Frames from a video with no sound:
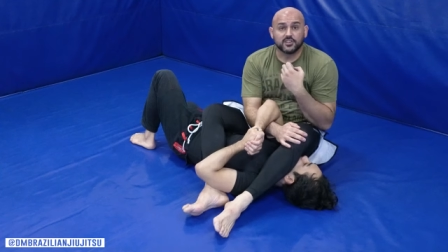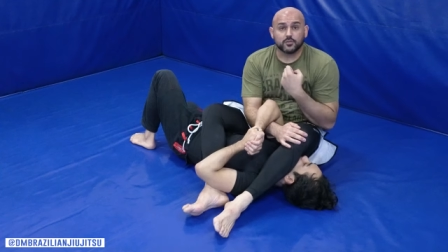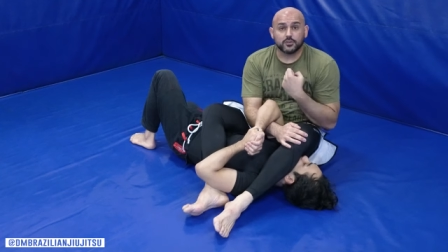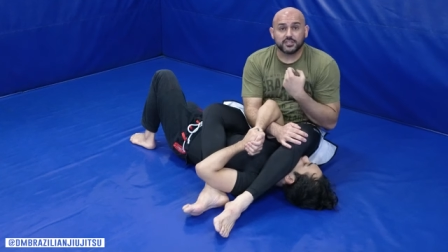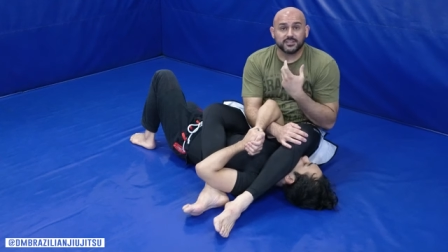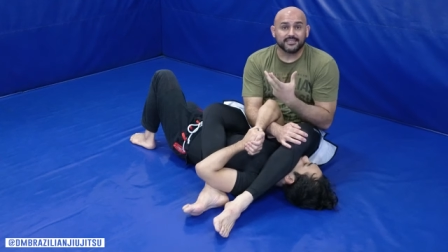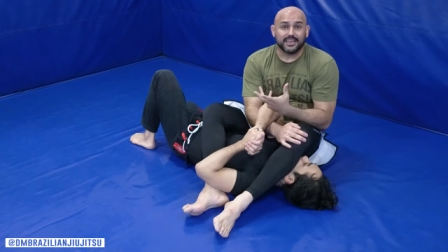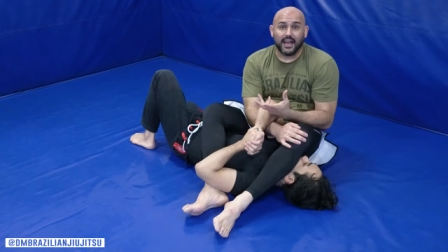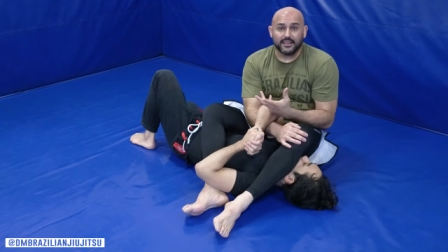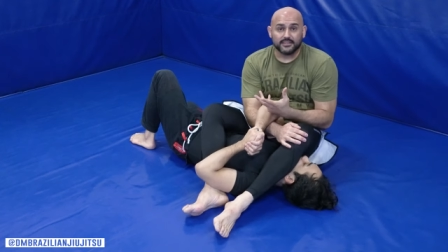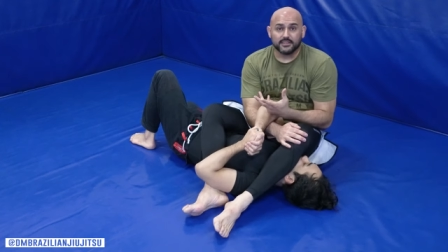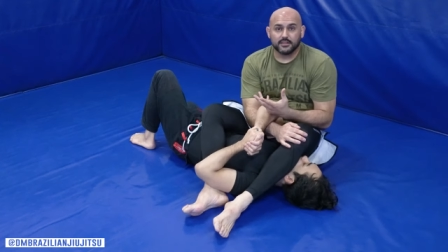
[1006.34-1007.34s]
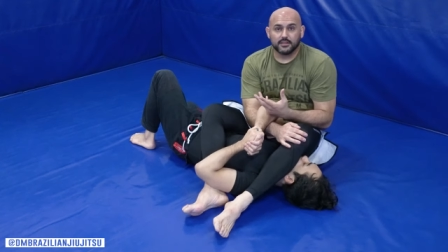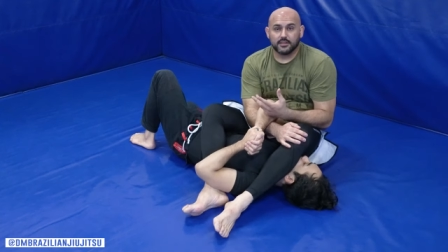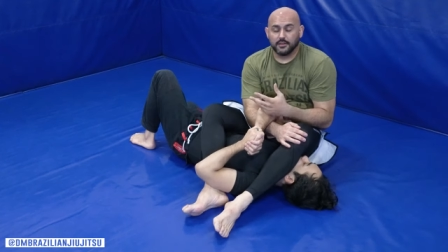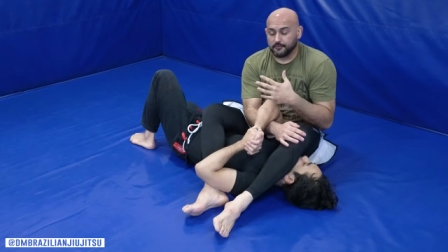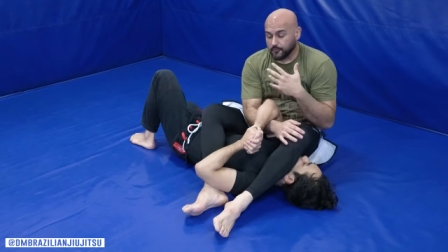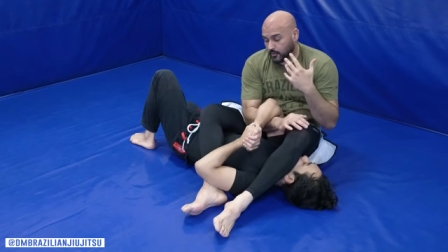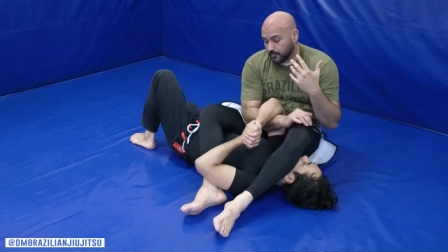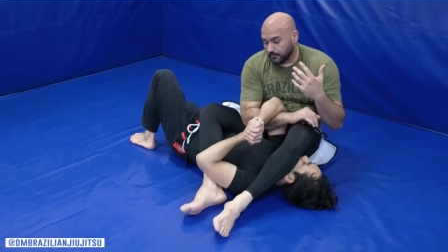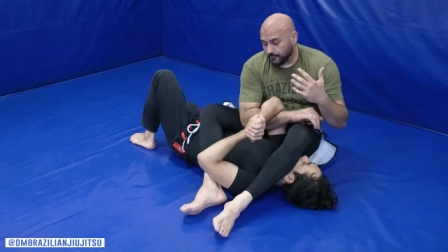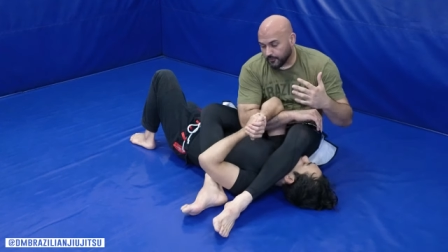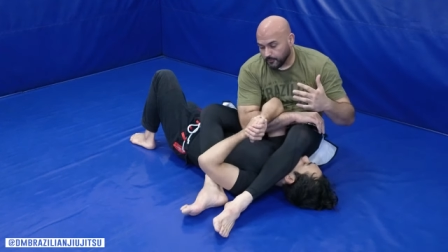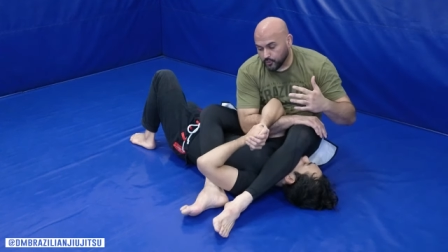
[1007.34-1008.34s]
switching sides. From,
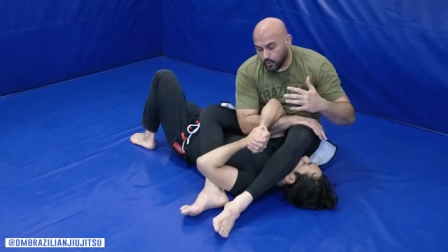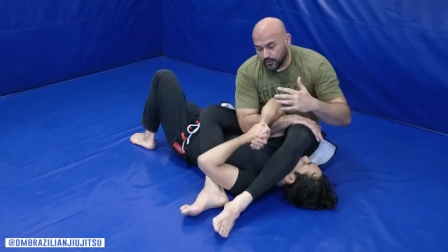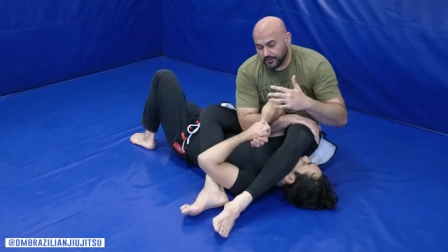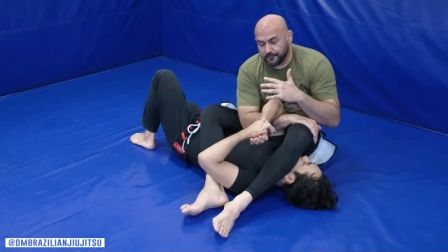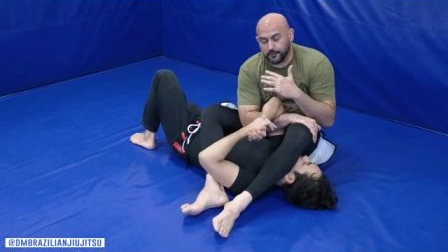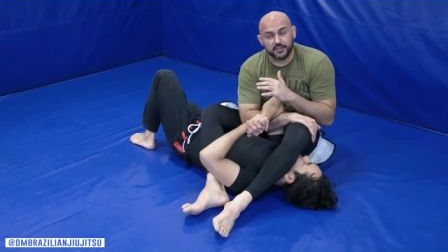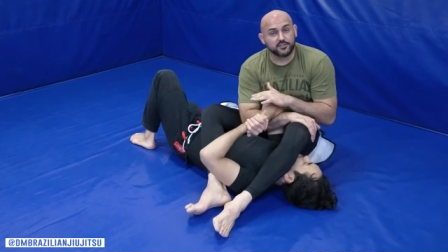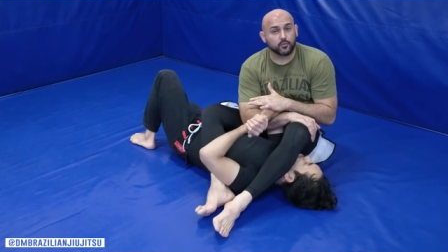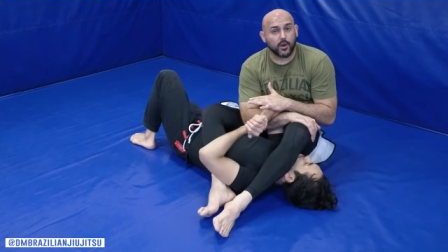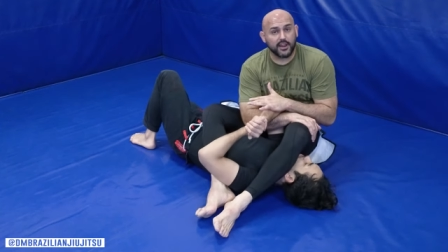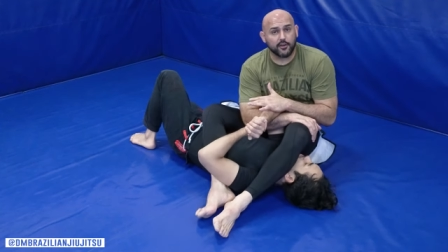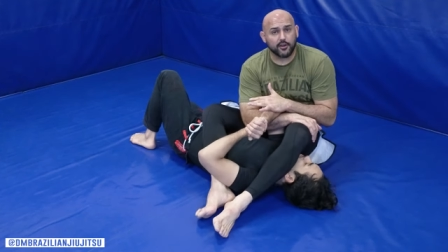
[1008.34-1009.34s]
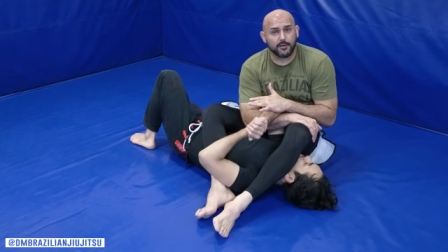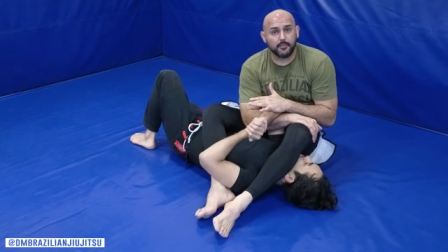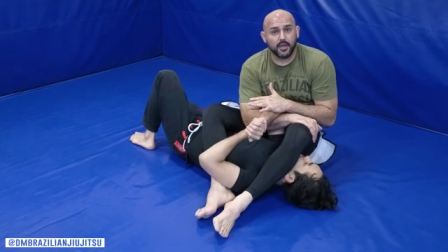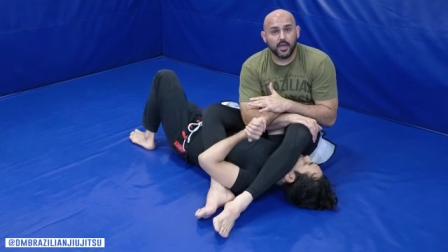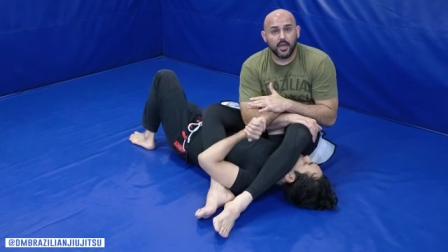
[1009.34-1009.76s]
from going for his right arm,